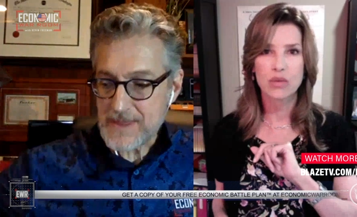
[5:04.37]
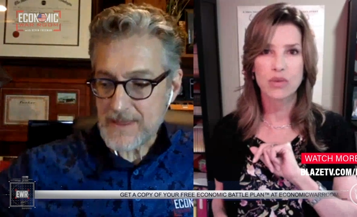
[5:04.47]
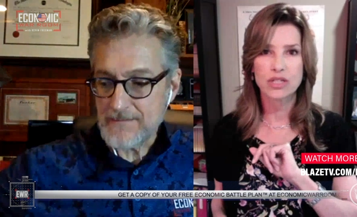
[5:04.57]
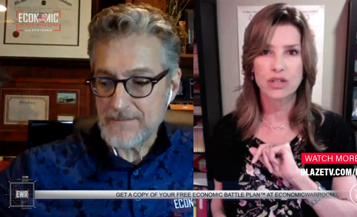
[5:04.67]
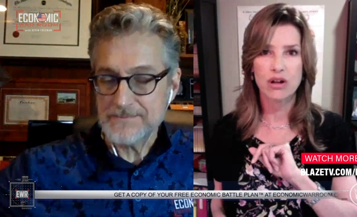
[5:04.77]

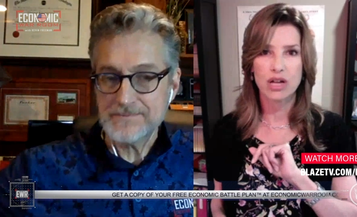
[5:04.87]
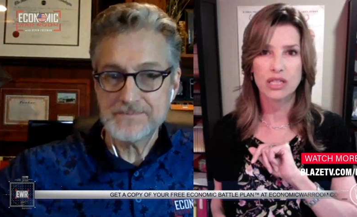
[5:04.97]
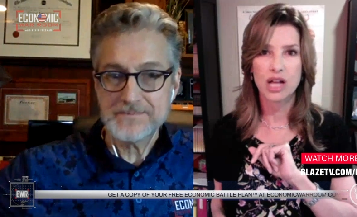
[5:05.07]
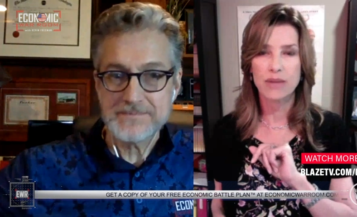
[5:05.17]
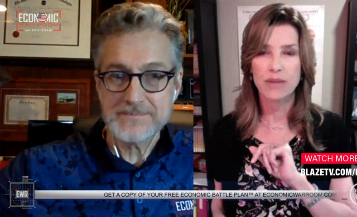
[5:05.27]
Speaker 1: they went to
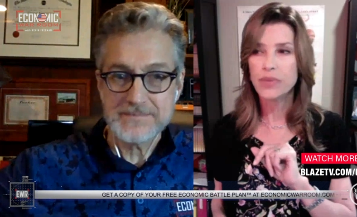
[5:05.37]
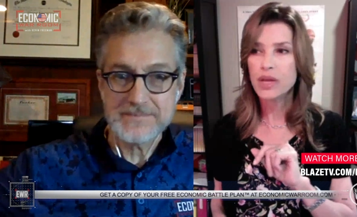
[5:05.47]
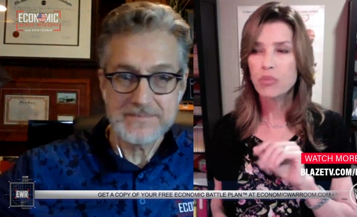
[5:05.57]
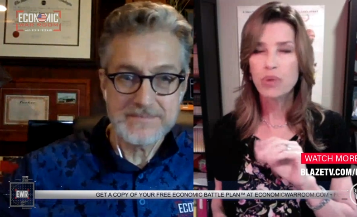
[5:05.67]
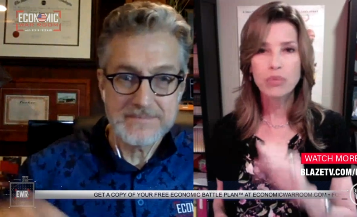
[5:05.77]
online.
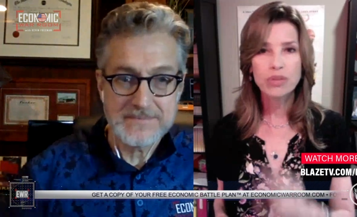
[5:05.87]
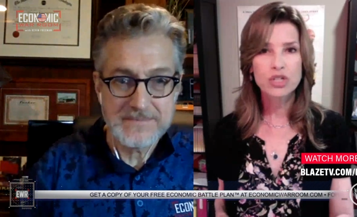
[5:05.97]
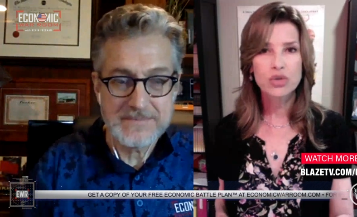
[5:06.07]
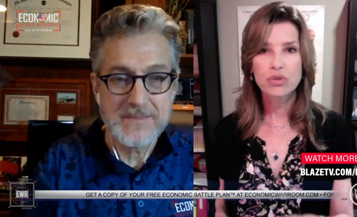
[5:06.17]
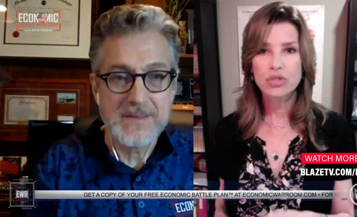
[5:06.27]

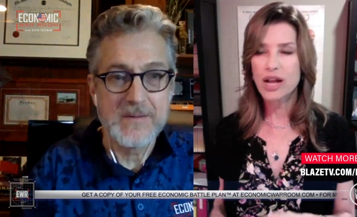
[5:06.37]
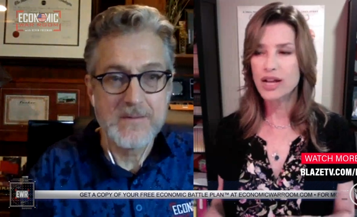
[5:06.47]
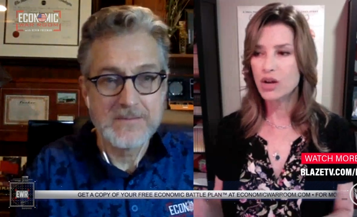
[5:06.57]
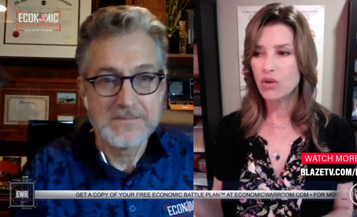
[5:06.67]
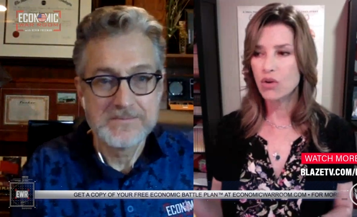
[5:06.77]
Public schools,
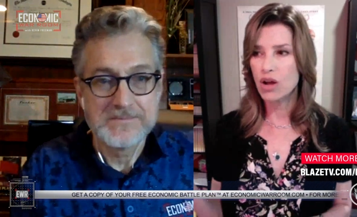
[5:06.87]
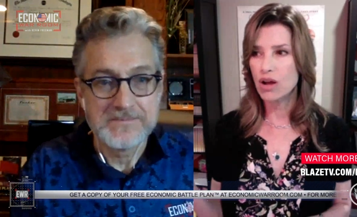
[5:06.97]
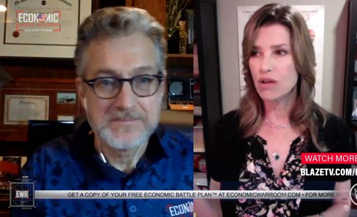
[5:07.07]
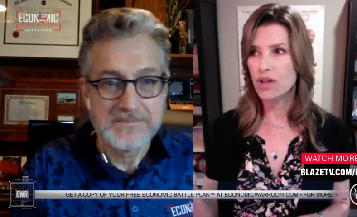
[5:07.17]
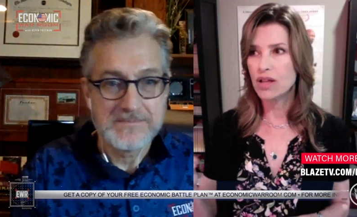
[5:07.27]
I know
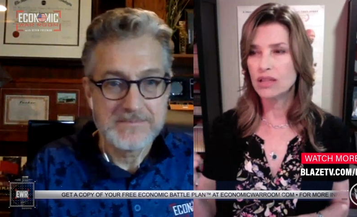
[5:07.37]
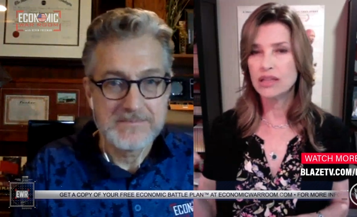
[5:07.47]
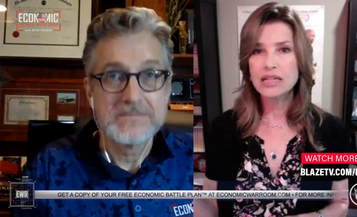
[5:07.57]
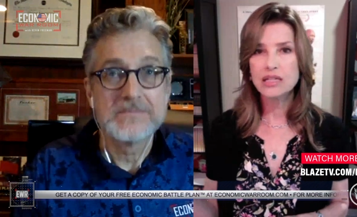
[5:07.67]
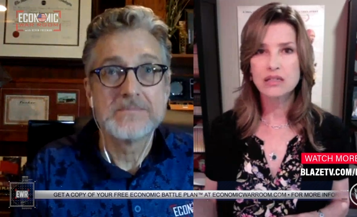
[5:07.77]
of
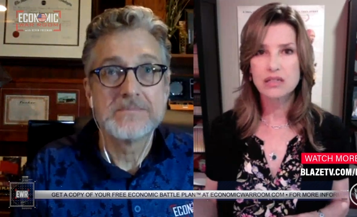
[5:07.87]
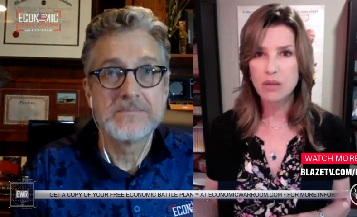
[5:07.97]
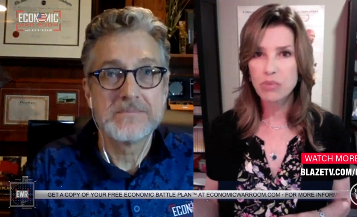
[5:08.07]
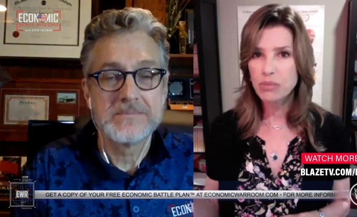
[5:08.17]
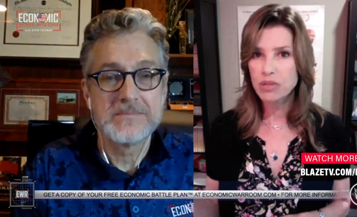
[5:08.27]
at least
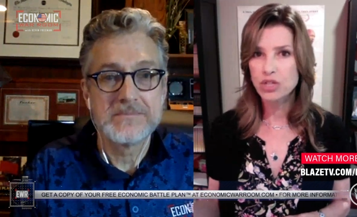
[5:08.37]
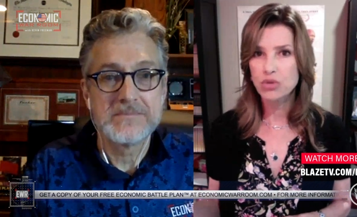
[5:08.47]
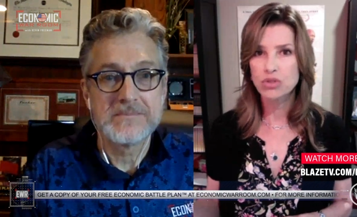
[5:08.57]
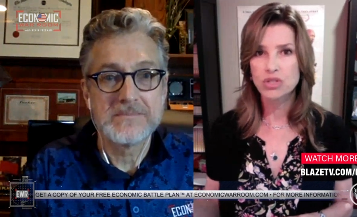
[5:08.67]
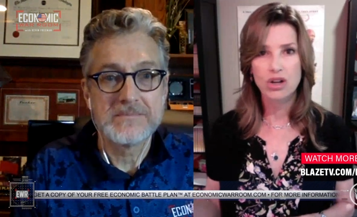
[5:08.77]
some public
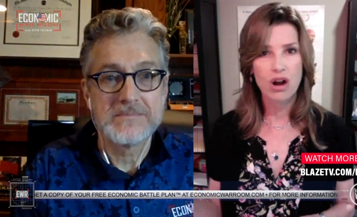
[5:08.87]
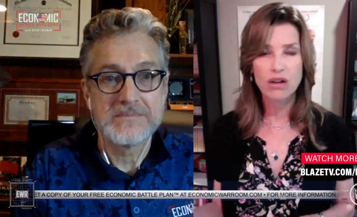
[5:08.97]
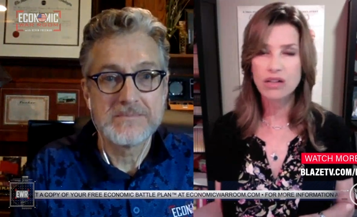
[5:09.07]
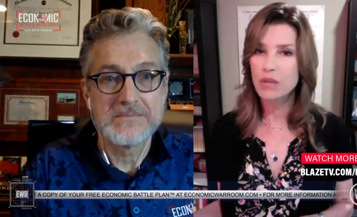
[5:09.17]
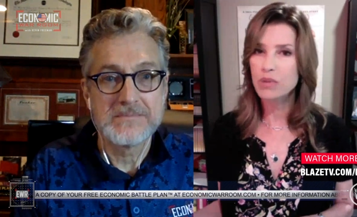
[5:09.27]
schools that
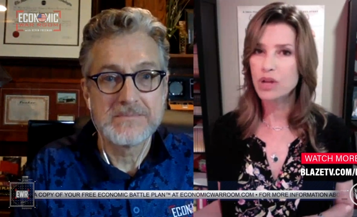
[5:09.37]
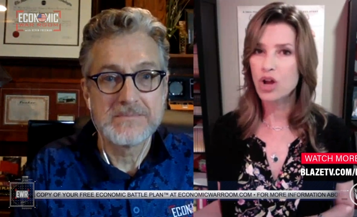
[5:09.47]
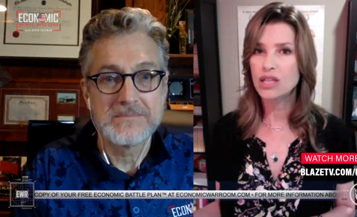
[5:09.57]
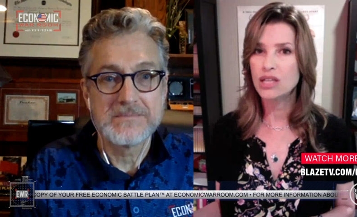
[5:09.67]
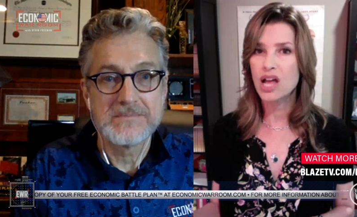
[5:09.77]
aren't
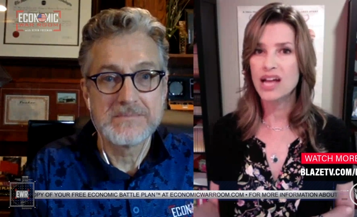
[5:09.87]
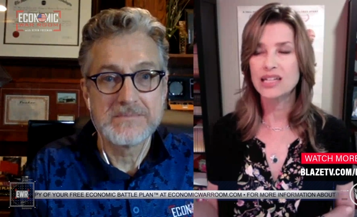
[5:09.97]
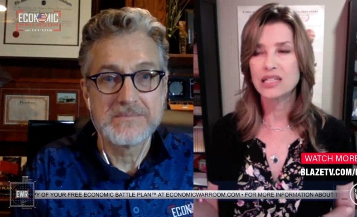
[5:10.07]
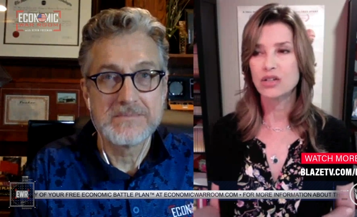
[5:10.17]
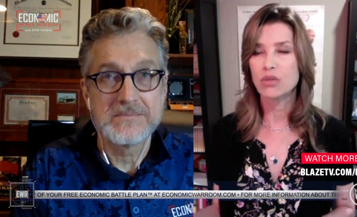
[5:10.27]
coming
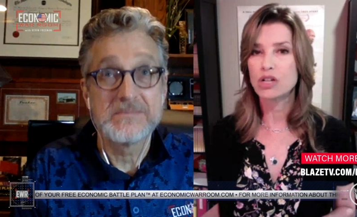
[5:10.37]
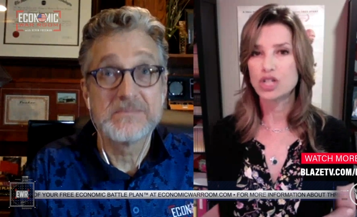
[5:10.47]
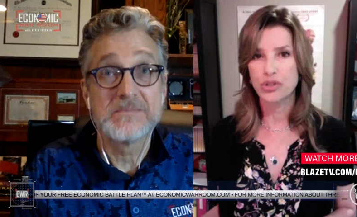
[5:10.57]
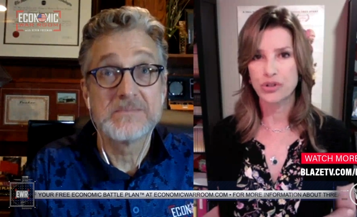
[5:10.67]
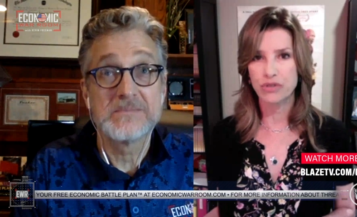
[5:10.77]
online until
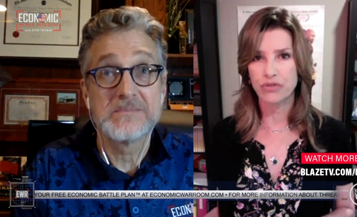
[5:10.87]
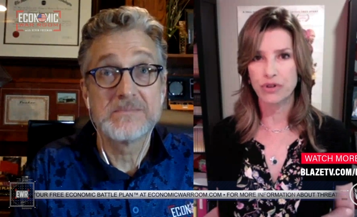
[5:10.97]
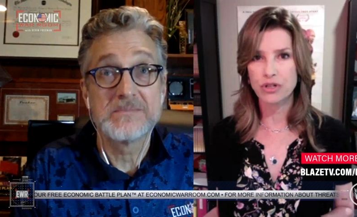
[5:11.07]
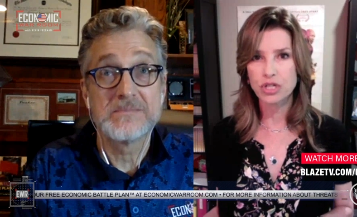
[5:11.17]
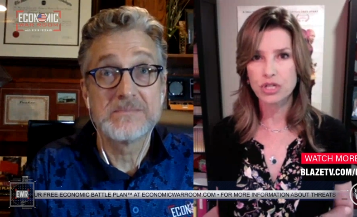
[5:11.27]
March
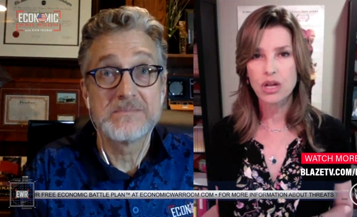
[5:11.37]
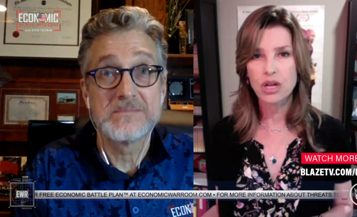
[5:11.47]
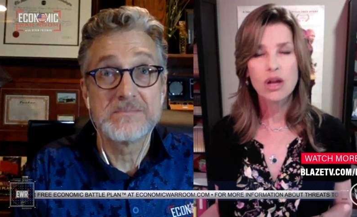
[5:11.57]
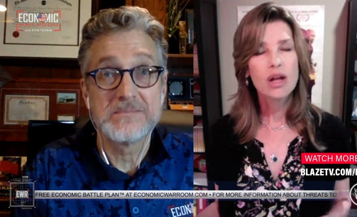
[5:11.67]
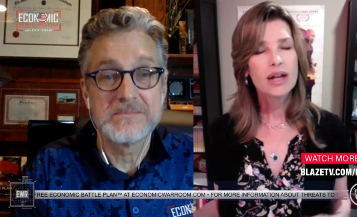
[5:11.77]
31st
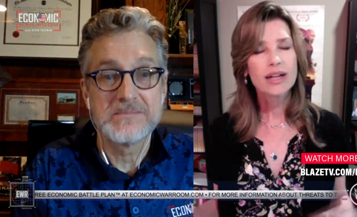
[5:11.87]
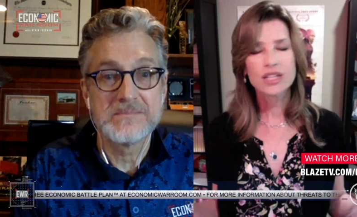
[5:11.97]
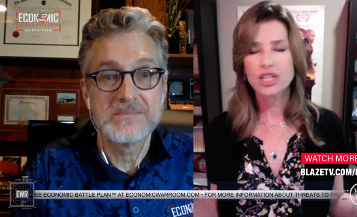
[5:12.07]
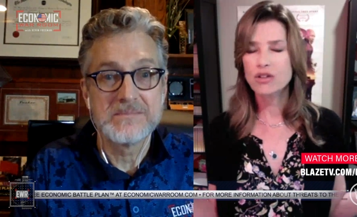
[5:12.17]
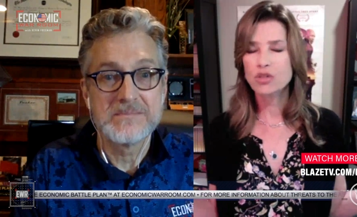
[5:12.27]

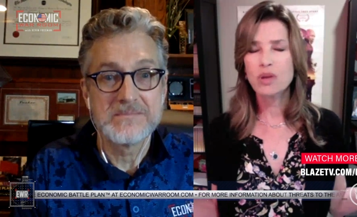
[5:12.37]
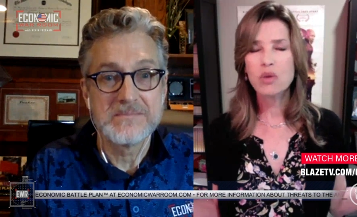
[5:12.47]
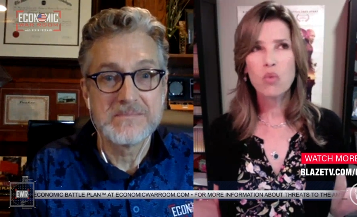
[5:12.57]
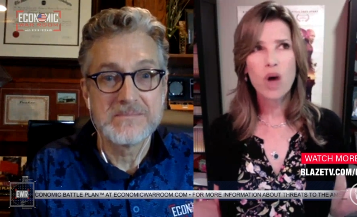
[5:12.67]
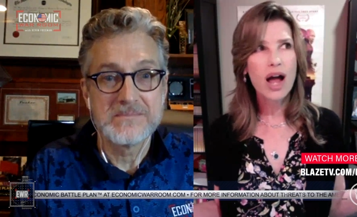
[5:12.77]
excuse
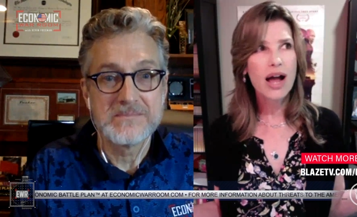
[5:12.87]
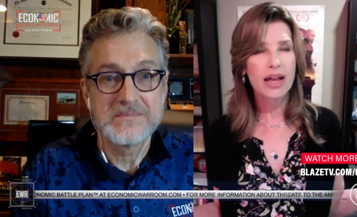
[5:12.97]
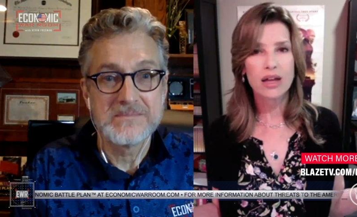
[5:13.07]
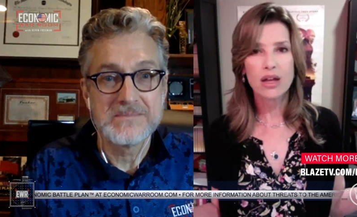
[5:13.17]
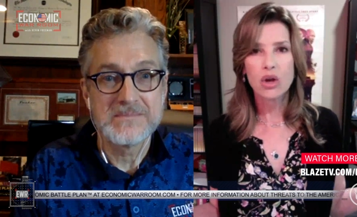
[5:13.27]
me,
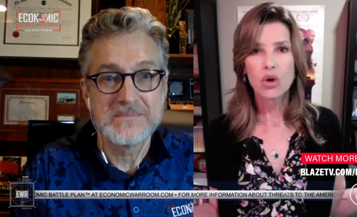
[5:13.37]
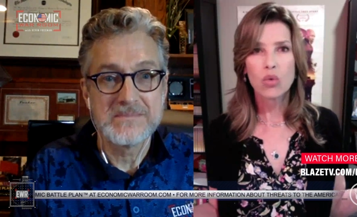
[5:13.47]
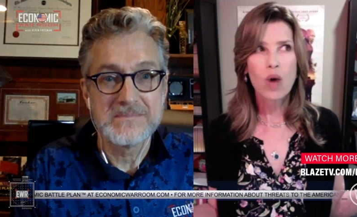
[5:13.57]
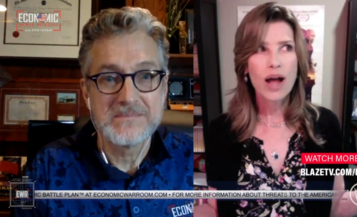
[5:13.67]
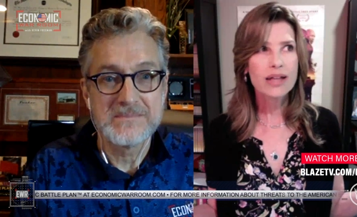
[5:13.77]
why?
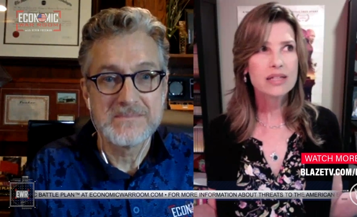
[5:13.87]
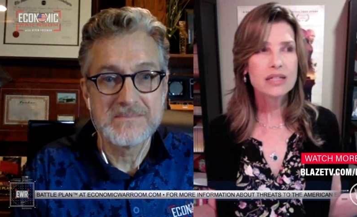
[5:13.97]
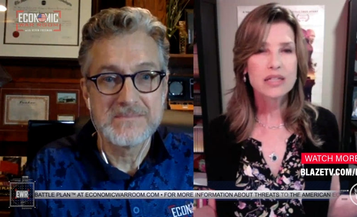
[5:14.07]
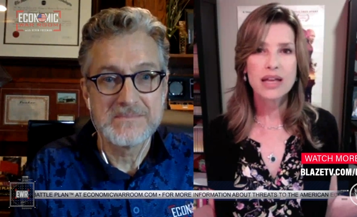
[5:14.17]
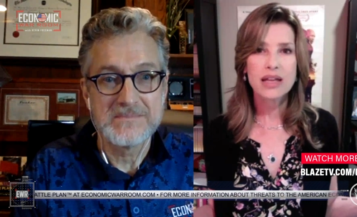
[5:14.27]
Why is
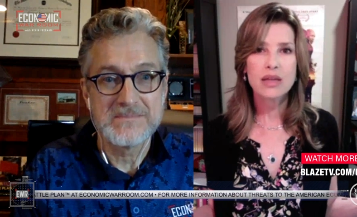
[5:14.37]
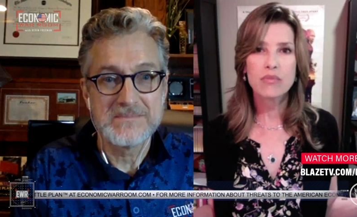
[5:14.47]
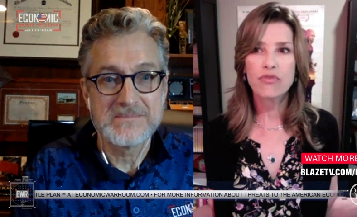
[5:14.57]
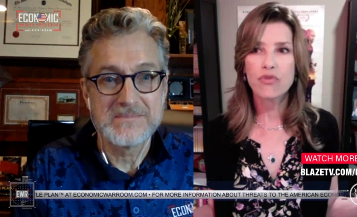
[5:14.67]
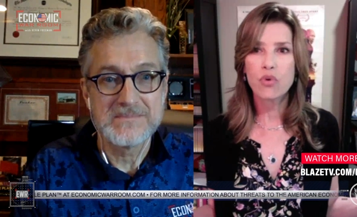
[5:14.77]
it taking
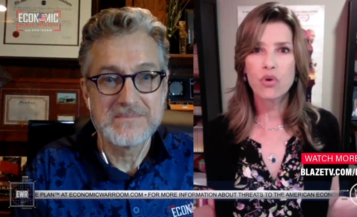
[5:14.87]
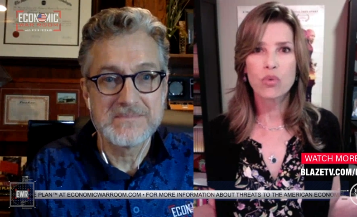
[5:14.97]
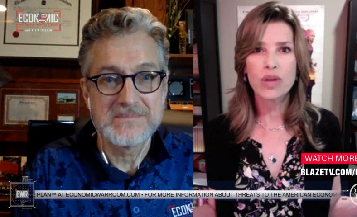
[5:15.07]
them four